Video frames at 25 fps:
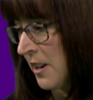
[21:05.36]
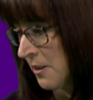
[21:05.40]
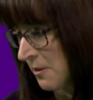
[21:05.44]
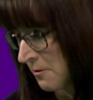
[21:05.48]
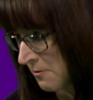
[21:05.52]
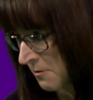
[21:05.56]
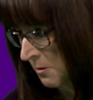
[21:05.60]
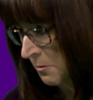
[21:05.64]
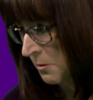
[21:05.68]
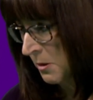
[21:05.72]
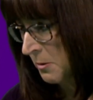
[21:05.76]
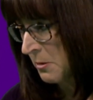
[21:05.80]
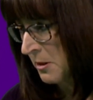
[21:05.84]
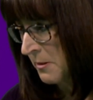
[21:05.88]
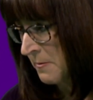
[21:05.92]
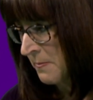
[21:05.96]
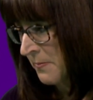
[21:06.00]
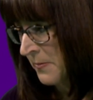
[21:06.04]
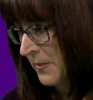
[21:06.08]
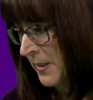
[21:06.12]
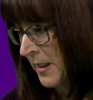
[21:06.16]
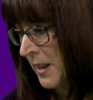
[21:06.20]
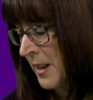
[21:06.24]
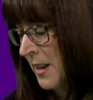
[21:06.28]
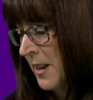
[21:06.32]
care for women.
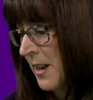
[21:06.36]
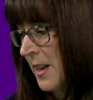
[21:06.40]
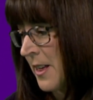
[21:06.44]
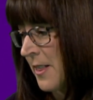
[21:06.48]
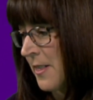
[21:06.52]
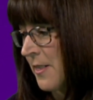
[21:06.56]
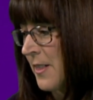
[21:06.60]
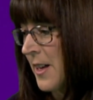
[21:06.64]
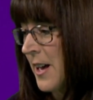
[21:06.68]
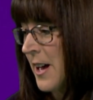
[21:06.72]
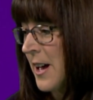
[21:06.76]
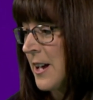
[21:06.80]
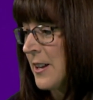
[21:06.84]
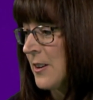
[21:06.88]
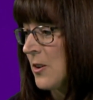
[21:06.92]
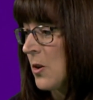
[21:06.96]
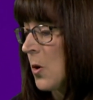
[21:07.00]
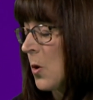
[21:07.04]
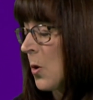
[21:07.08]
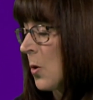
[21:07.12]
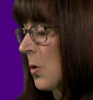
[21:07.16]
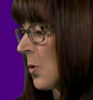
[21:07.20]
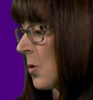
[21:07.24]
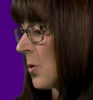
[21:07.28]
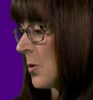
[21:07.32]
That
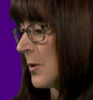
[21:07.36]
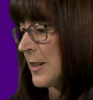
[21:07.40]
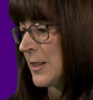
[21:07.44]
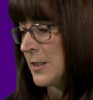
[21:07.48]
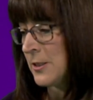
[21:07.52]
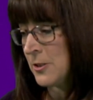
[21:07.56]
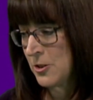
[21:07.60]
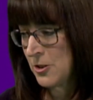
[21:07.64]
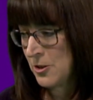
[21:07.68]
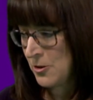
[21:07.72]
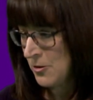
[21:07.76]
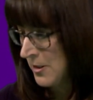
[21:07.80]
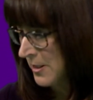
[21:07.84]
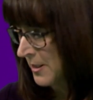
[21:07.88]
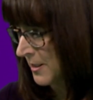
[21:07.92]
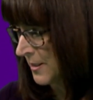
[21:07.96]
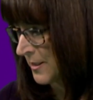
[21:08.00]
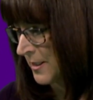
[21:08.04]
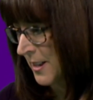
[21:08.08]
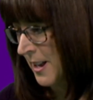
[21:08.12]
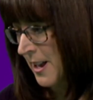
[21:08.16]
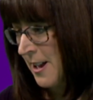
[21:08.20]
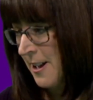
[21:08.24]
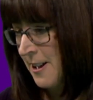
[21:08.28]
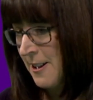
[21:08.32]
whole
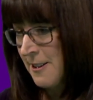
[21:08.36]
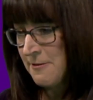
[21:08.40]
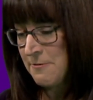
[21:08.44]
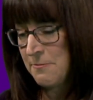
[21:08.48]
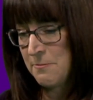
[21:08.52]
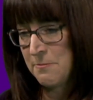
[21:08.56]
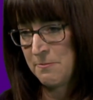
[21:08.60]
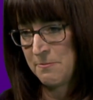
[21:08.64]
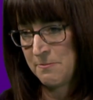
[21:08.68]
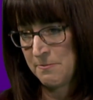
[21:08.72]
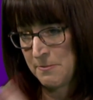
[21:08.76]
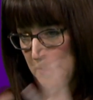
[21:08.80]
industries have